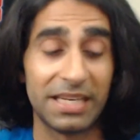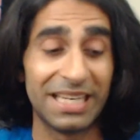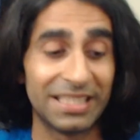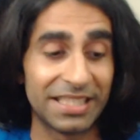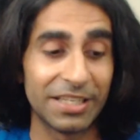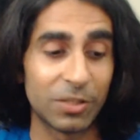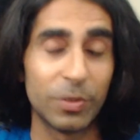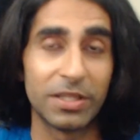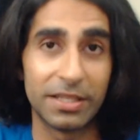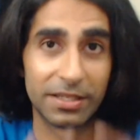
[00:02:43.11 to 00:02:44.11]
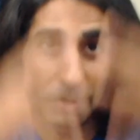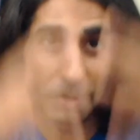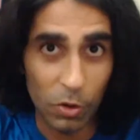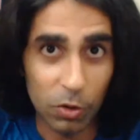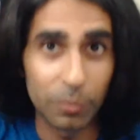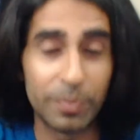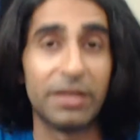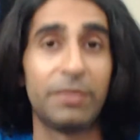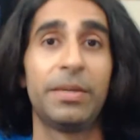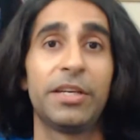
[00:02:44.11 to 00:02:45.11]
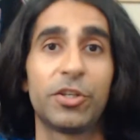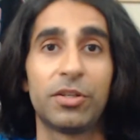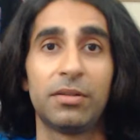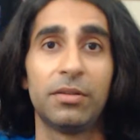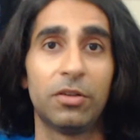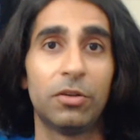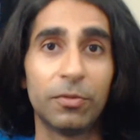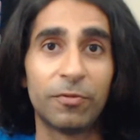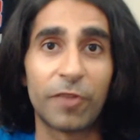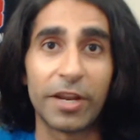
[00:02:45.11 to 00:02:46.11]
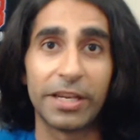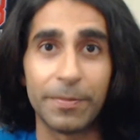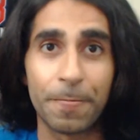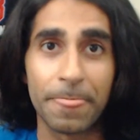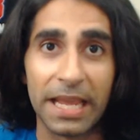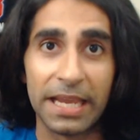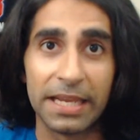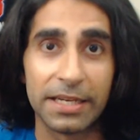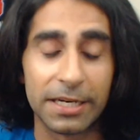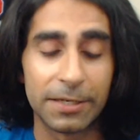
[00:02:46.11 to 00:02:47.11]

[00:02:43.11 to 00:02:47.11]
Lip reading: exists within the whole big picture, the whole frame. And